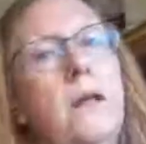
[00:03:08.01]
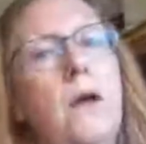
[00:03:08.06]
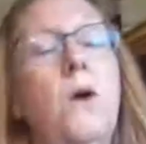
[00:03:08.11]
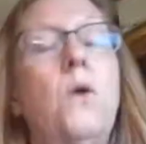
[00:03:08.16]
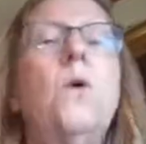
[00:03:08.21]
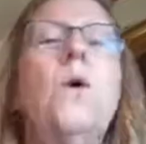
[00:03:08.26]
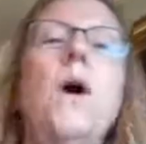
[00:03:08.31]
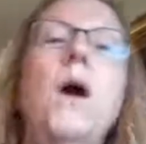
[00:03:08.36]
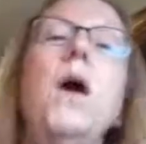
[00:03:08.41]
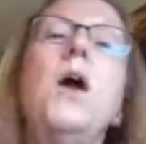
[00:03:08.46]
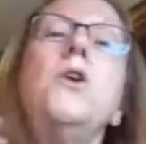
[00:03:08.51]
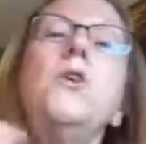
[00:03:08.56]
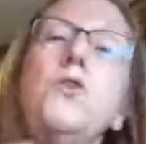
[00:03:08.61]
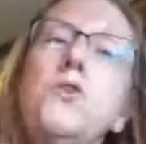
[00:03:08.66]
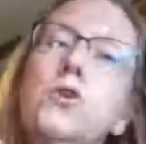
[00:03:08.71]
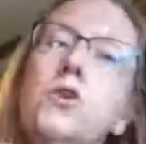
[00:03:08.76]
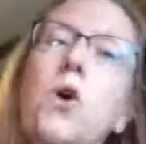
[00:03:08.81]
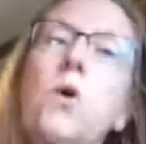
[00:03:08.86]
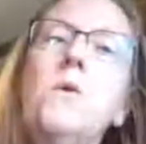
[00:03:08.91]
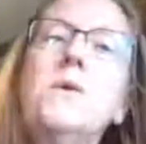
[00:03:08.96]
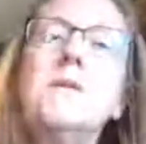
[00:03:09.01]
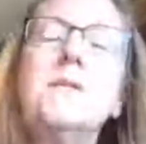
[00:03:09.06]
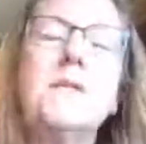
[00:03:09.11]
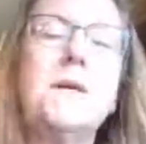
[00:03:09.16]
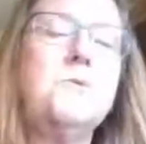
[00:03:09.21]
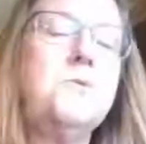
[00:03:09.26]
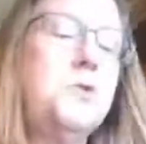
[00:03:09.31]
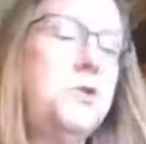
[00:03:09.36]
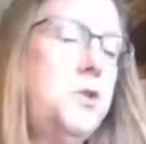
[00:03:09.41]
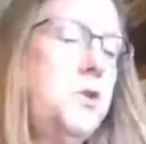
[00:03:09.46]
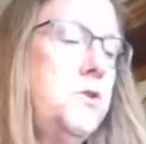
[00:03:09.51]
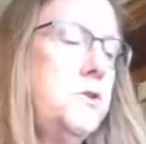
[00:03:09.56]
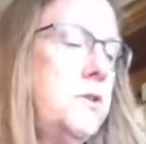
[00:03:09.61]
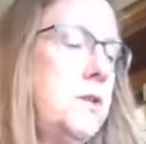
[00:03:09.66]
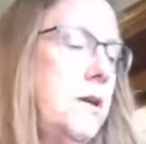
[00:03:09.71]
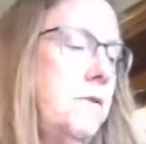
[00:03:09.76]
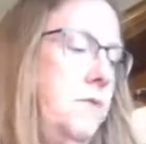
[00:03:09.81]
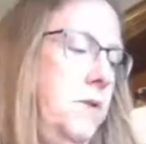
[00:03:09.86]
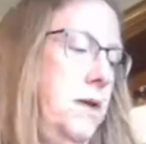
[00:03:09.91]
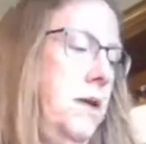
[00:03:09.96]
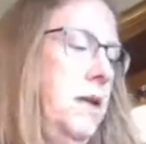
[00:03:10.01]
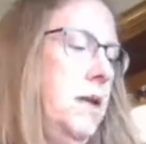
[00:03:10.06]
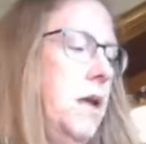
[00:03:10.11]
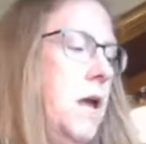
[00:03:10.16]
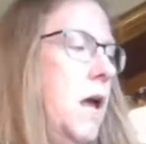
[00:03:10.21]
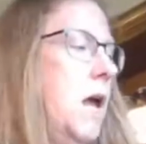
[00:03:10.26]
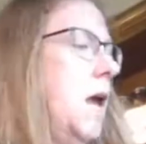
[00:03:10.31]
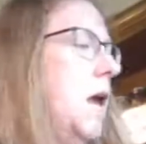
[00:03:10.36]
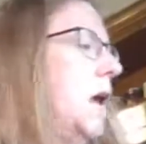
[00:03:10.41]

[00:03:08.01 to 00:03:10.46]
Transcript: No you can always substitute stuff in.